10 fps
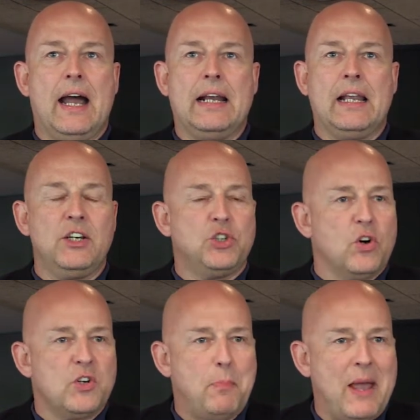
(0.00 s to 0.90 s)
and like
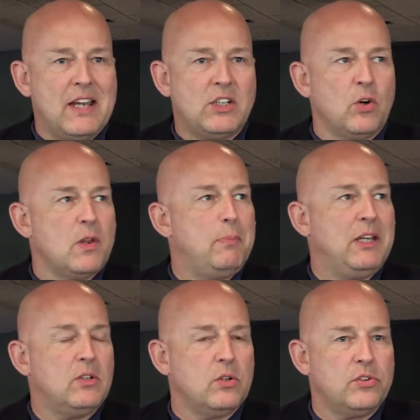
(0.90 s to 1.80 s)
George Best or the
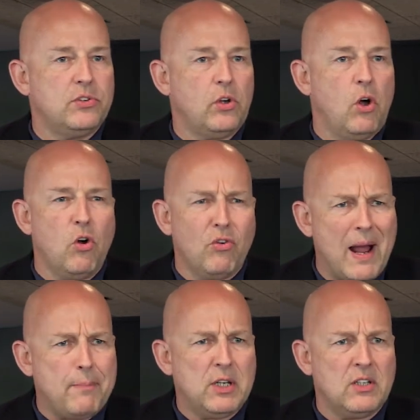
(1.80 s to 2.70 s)
Beatles, all
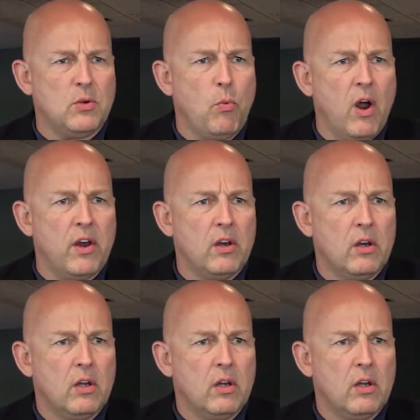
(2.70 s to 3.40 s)
wrapped into one.